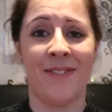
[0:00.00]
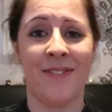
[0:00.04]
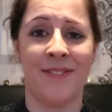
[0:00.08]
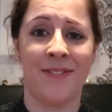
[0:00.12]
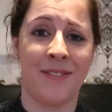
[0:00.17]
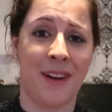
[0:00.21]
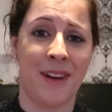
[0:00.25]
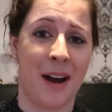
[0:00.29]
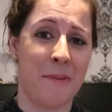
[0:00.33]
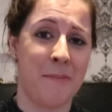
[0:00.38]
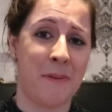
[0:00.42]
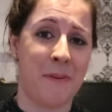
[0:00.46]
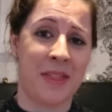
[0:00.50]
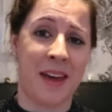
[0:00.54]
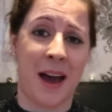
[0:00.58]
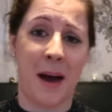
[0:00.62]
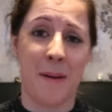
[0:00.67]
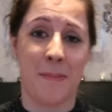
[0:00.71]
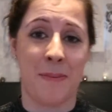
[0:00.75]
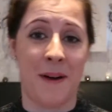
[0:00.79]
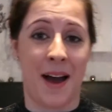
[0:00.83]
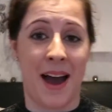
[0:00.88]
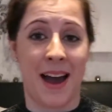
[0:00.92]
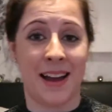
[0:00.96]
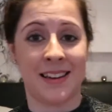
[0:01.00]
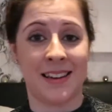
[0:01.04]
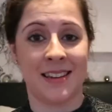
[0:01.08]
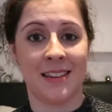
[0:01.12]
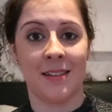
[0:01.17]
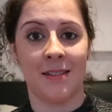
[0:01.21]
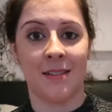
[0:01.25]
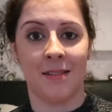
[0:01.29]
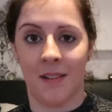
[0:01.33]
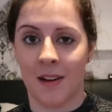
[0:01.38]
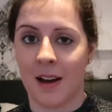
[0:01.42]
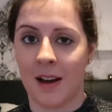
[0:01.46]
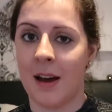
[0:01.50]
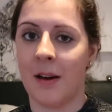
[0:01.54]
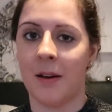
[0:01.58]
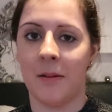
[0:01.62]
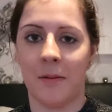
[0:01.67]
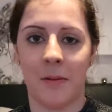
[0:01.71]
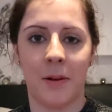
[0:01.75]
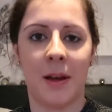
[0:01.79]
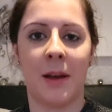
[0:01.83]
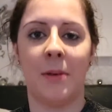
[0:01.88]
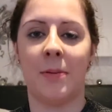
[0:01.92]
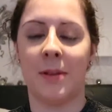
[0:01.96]
won't be that bad.
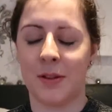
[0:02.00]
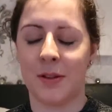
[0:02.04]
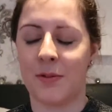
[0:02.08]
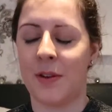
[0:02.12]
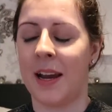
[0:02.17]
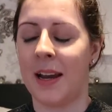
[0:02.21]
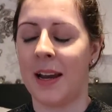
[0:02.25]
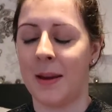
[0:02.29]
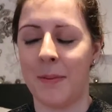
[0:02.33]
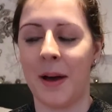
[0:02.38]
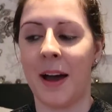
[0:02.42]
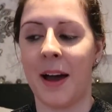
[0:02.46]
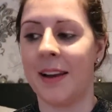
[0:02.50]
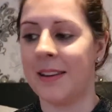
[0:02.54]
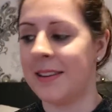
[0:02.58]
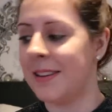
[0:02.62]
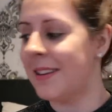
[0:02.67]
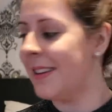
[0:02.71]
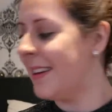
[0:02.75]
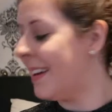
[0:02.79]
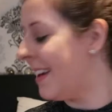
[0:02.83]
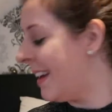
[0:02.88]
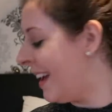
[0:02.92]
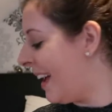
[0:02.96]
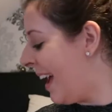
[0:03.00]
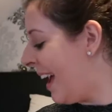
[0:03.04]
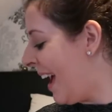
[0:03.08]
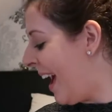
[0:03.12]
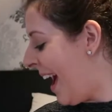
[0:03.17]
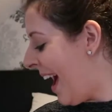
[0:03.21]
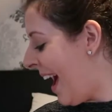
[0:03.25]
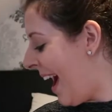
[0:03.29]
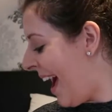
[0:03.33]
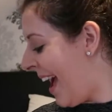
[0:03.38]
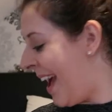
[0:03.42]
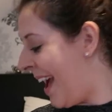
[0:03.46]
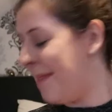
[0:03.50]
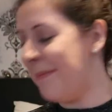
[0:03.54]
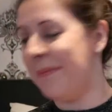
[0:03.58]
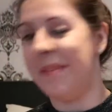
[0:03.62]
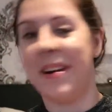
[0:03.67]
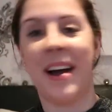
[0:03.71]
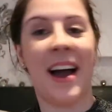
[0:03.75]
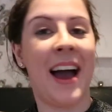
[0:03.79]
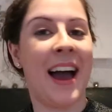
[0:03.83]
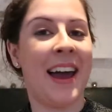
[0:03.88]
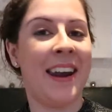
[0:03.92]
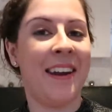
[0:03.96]
But it was really bad. And
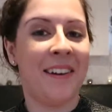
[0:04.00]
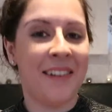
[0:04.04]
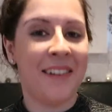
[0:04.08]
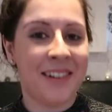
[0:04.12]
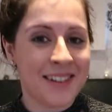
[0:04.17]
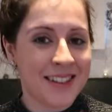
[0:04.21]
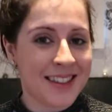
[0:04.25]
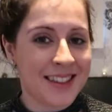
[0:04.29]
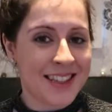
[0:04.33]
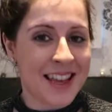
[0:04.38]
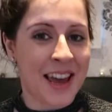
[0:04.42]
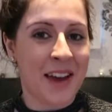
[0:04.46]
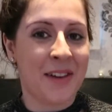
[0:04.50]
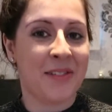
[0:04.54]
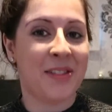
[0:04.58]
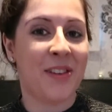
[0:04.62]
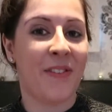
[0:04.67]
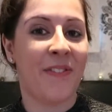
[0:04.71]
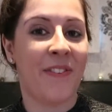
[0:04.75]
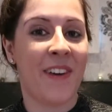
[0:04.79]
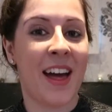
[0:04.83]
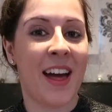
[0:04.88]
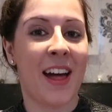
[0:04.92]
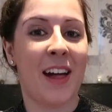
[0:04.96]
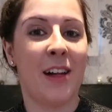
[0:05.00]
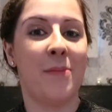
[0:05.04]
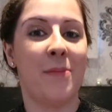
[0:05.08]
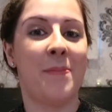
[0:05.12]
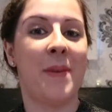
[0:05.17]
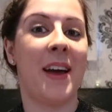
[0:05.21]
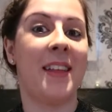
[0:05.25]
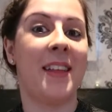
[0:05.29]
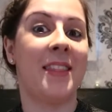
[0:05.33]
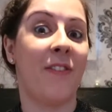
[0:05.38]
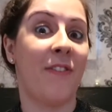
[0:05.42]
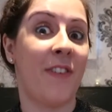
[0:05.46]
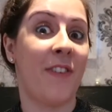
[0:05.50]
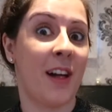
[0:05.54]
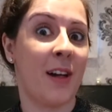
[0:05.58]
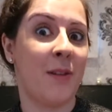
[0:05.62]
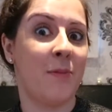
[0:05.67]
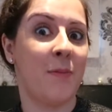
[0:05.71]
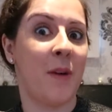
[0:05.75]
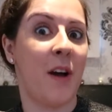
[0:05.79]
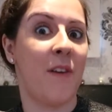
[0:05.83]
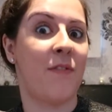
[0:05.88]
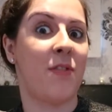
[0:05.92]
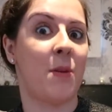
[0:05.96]
also the film
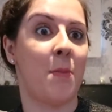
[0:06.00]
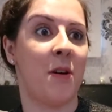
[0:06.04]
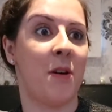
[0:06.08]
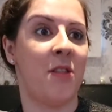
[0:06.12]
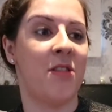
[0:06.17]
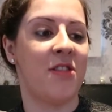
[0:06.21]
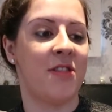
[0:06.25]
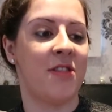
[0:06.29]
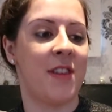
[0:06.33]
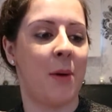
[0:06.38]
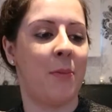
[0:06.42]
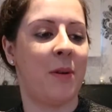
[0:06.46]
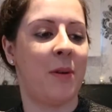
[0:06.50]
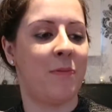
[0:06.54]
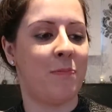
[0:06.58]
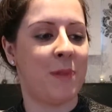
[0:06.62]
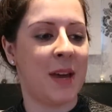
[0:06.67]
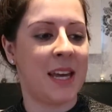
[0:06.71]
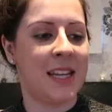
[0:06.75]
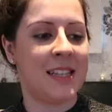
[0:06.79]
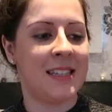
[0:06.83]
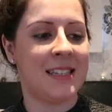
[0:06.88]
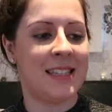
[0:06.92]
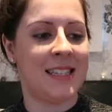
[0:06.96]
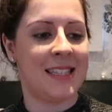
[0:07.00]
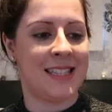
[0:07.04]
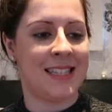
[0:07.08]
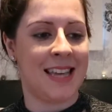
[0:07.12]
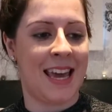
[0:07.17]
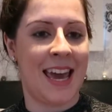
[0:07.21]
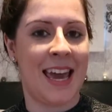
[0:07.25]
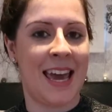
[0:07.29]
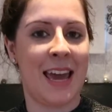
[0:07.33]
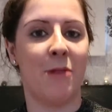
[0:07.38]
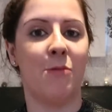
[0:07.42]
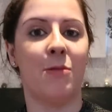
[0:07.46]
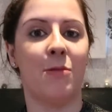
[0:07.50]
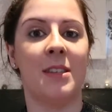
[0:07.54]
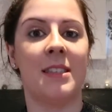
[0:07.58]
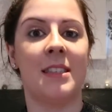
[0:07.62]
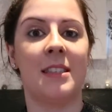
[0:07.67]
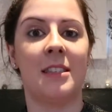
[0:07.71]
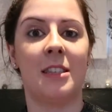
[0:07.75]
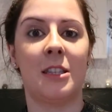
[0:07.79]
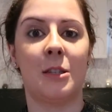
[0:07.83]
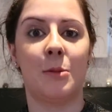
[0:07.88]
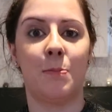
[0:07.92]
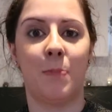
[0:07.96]
of the month that we've been to see was
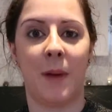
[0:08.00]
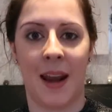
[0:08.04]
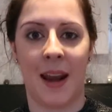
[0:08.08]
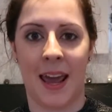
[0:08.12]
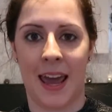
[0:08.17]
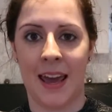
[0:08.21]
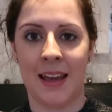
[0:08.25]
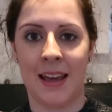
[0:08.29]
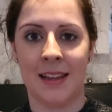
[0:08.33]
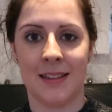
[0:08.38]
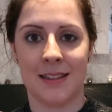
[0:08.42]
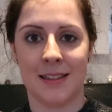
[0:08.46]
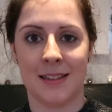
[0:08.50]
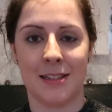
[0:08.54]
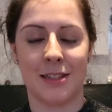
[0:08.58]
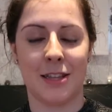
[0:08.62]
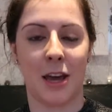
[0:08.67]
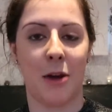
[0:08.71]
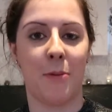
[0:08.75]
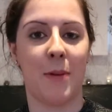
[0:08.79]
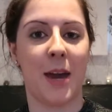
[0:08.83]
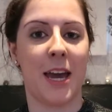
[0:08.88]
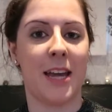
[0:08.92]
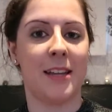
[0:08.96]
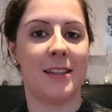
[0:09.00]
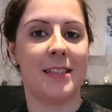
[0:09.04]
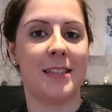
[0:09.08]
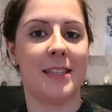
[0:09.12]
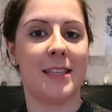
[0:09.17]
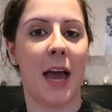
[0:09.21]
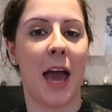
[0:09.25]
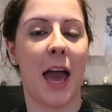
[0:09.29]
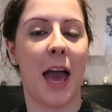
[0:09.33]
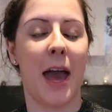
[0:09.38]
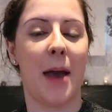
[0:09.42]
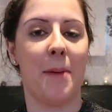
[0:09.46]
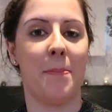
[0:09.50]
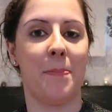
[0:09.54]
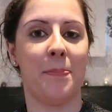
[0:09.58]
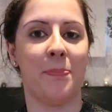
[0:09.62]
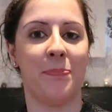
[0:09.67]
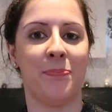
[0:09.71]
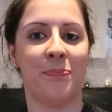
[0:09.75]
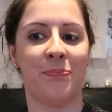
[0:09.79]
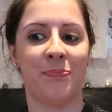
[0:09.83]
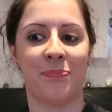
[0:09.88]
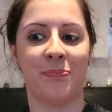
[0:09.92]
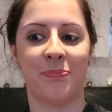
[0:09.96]
Split. So it's
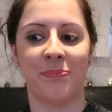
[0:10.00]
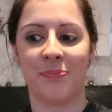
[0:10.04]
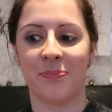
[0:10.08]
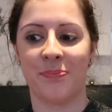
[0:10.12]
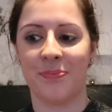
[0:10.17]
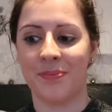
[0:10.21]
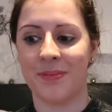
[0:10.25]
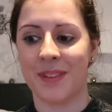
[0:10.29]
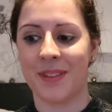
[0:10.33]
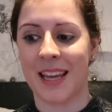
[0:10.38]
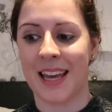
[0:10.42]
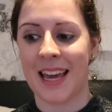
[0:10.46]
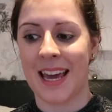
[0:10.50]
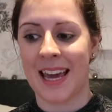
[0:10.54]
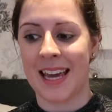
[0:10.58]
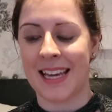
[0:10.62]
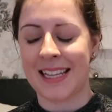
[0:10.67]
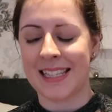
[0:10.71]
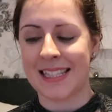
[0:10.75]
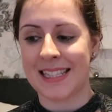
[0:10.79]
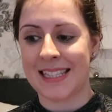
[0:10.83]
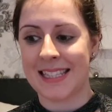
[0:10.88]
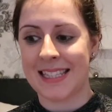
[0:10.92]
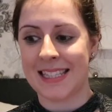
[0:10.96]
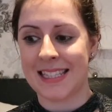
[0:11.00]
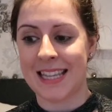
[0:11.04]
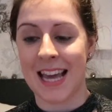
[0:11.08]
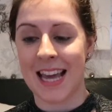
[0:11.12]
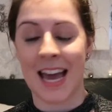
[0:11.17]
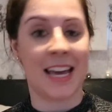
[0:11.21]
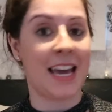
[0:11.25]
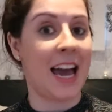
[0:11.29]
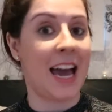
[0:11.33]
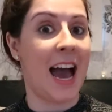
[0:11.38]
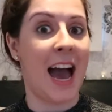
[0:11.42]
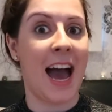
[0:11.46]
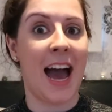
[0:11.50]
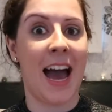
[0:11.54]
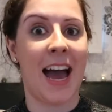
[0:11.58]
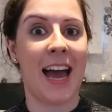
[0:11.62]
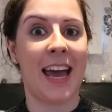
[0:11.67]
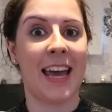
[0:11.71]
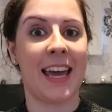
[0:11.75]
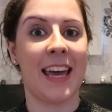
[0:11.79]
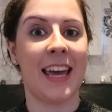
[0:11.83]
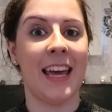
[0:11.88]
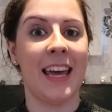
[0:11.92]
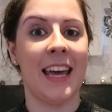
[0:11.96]
a
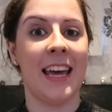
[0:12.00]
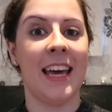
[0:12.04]
guy